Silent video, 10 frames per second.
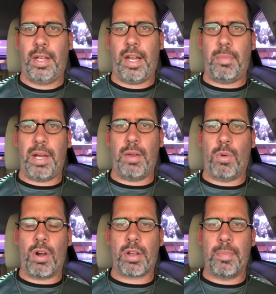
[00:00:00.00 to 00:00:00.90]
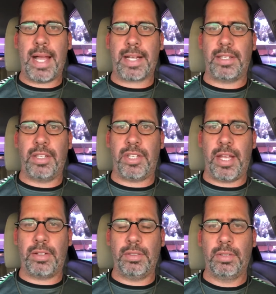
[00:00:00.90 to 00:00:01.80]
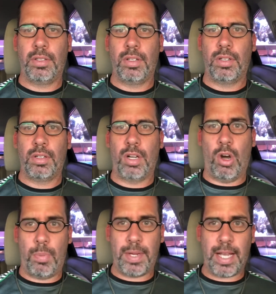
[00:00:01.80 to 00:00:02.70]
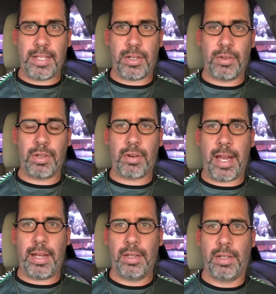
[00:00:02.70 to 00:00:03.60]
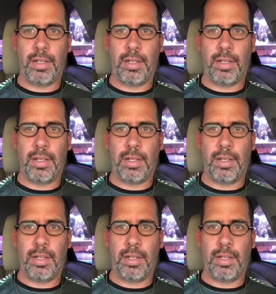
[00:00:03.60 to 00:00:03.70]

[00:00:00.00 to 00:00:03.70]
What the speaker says: Hey everybody, welcome back to the channel. I hope you guys are doing great.